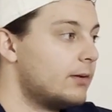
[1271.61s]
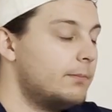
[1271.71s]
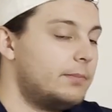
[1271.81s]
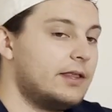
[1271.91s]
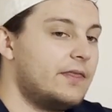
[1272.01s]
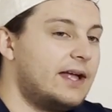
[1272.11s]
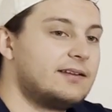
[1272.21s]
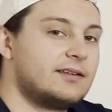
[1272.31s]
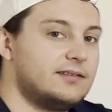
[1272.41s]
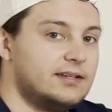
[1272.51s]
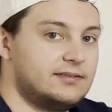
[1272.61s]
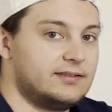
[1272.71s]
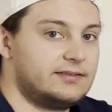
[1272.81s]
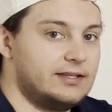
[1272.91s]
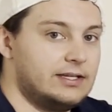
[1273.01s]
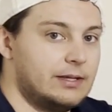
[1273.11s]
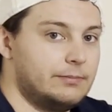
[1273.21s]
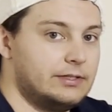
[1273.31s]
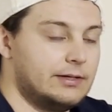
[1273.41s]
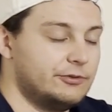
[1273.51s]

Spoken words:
But that doesn't exist in the NBA,